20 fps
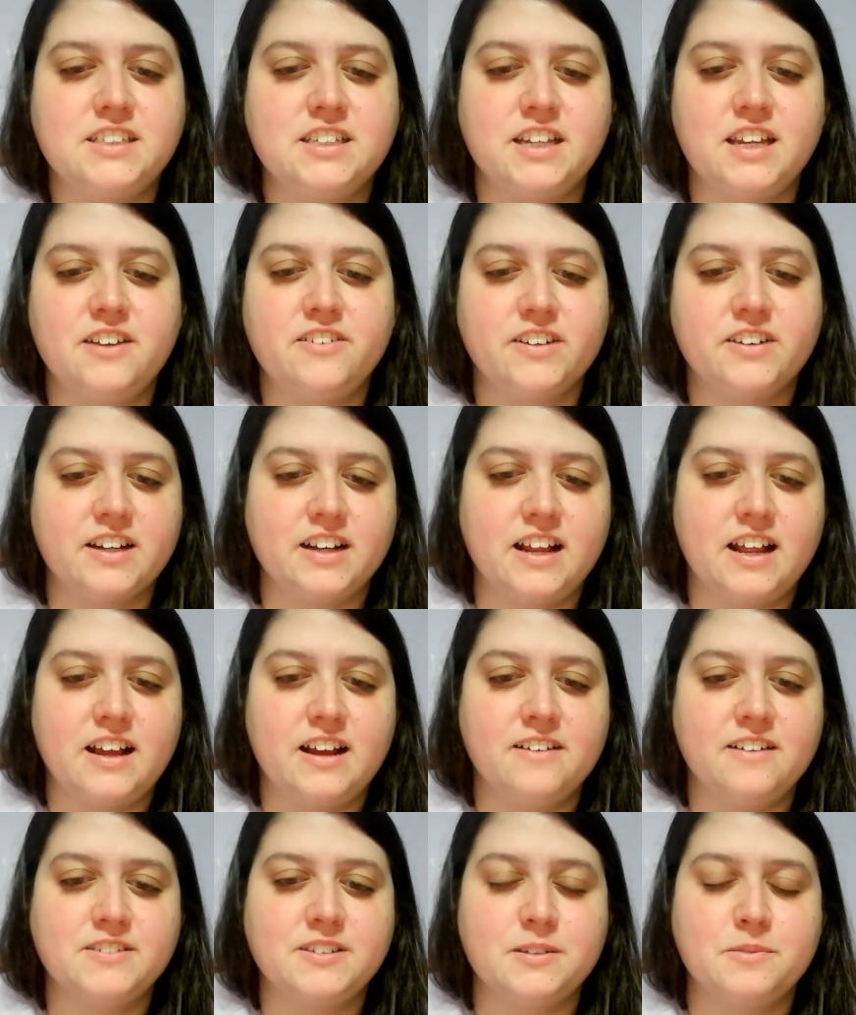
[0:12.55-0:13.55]
Today we're going to
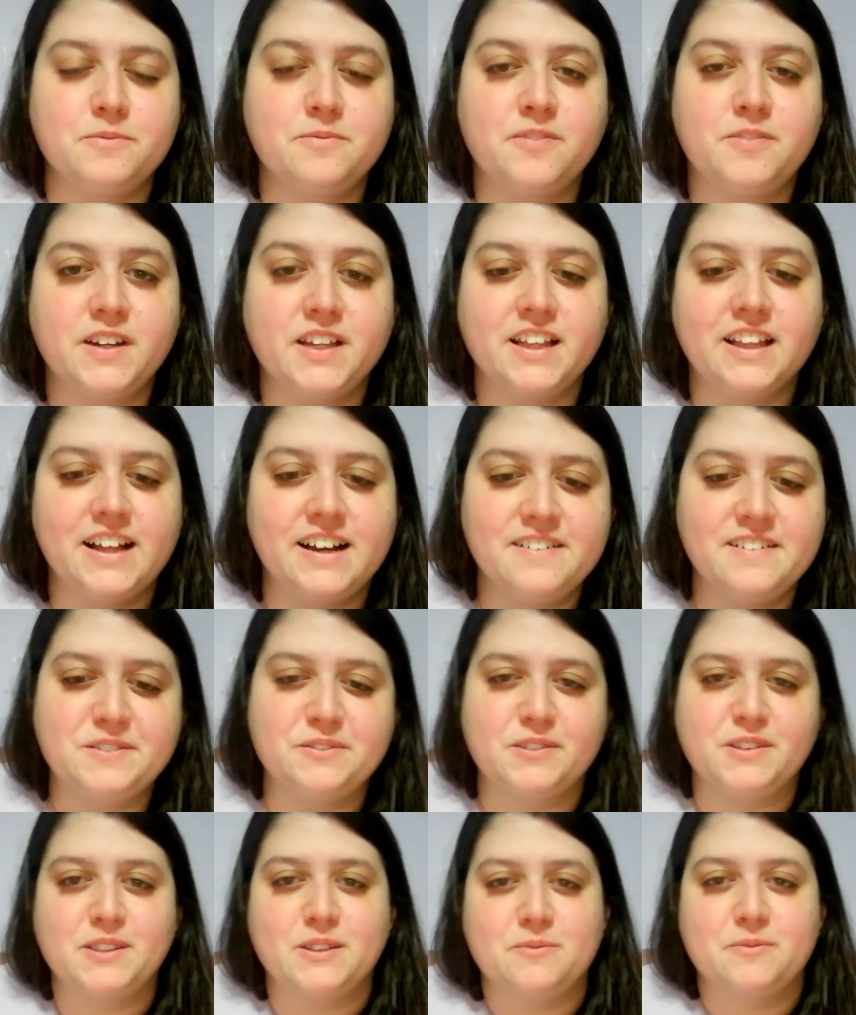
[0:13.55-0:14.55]
have some funny laughs
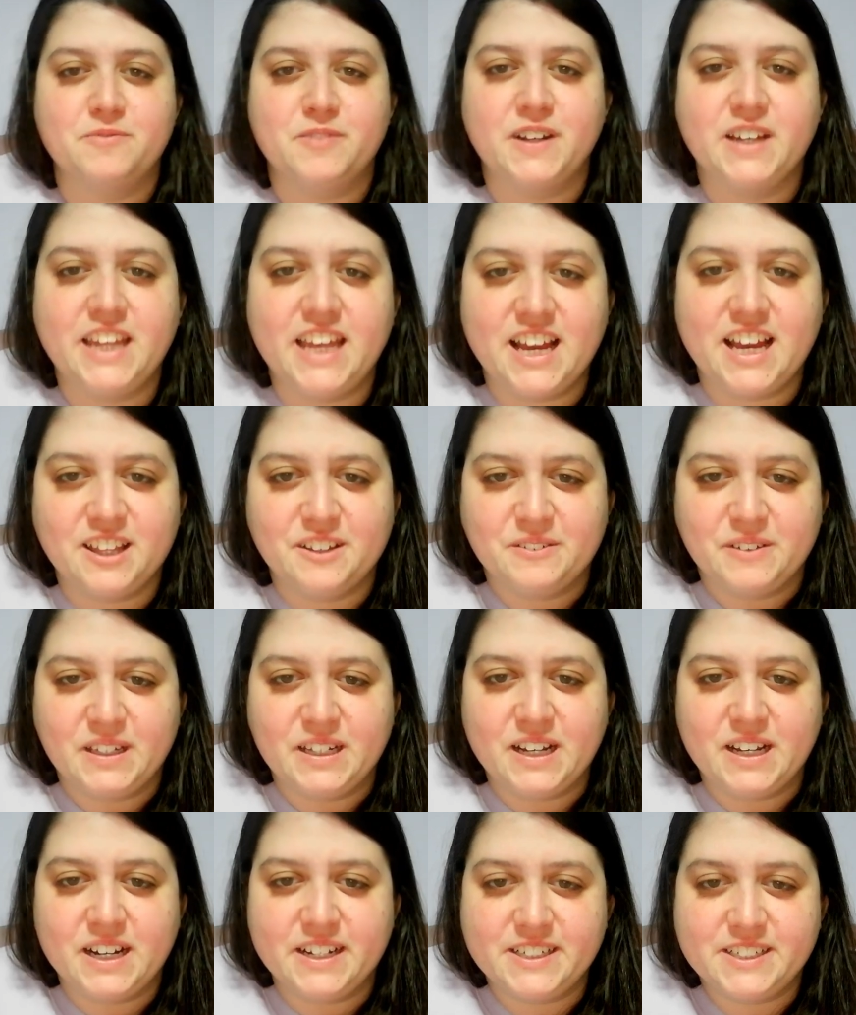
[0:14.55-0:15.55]
with some funny Halloween
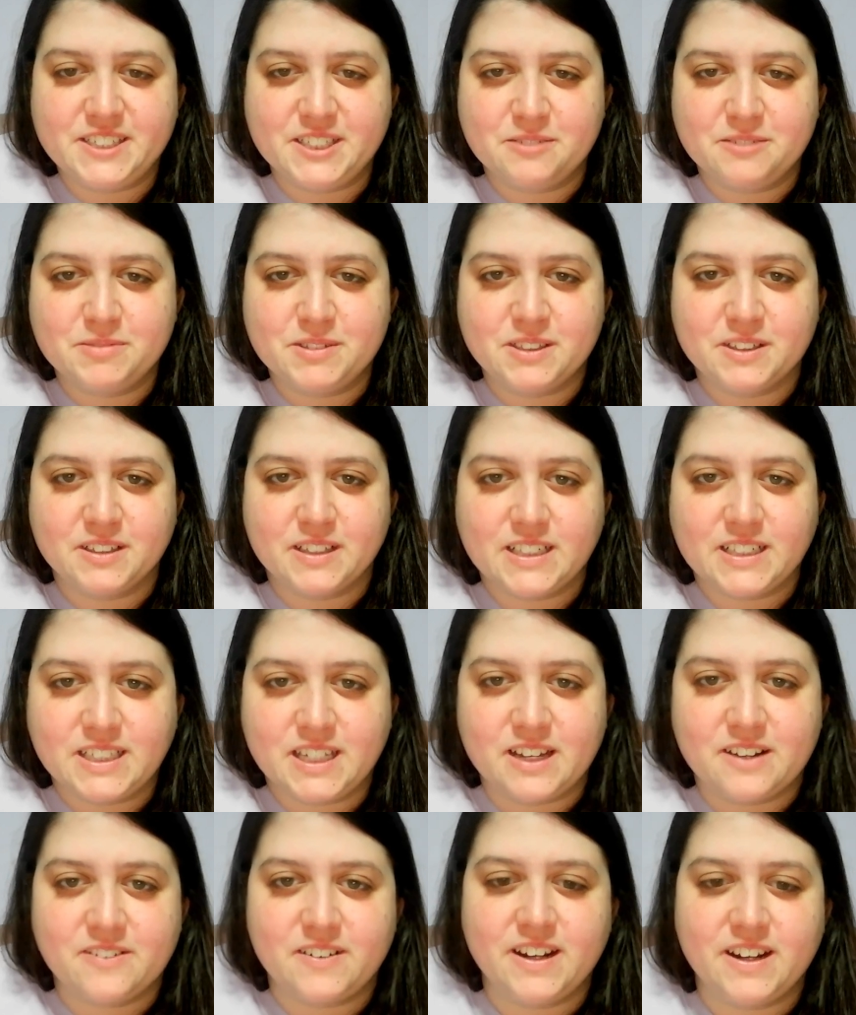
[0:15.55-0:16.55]
costumes, so let's
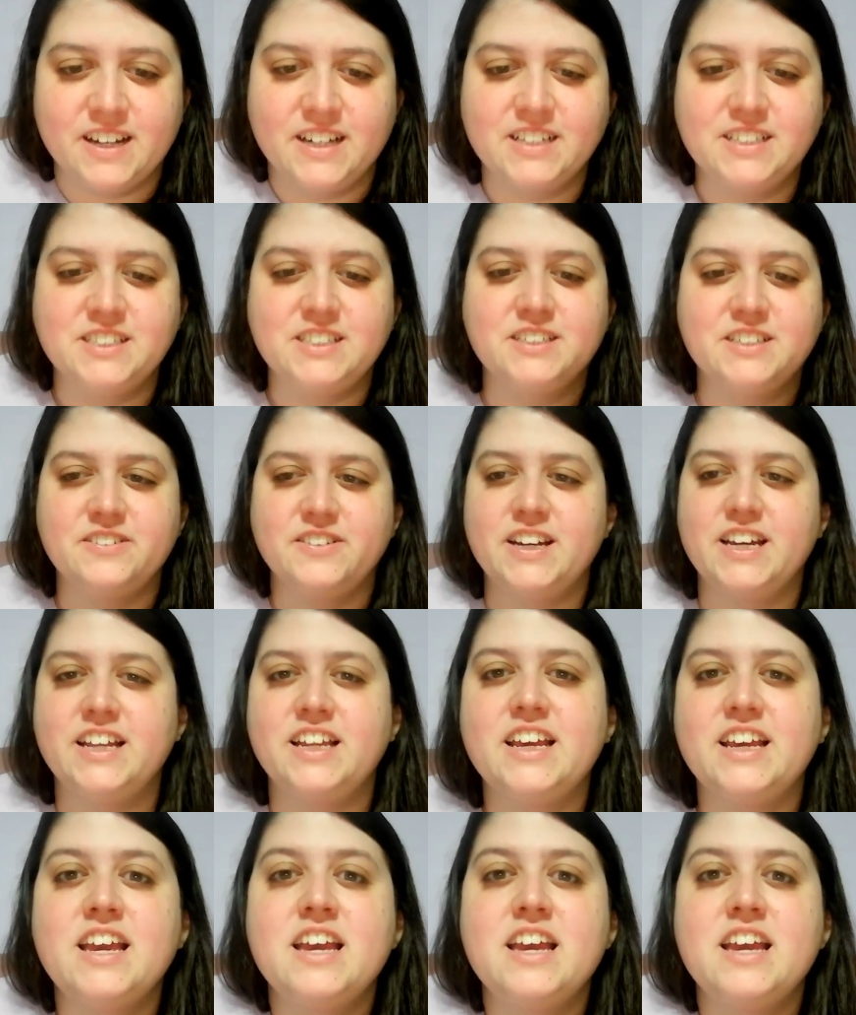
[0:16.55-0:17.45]
get right into it.